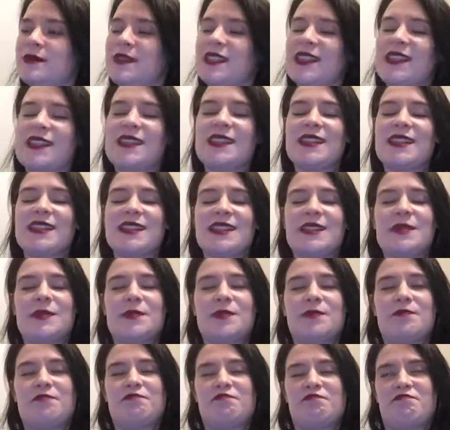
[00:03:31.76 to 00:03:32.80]
did this
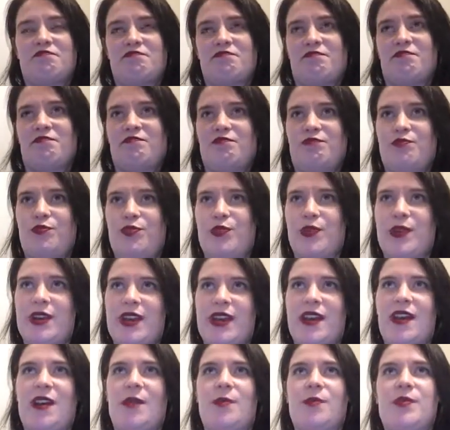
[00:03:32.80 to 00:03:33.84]

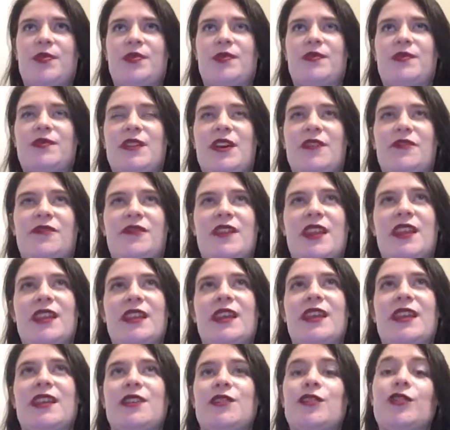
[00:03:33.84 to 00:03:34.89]
bring up a
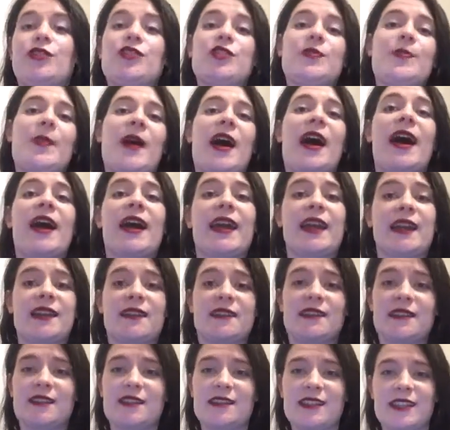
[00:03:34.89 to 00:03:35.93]
feeling in your
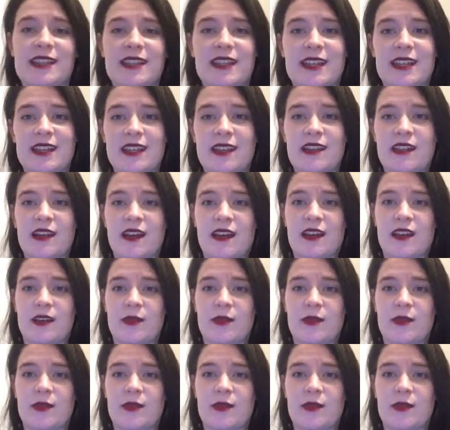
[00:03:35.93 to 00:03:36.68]
spine? Did it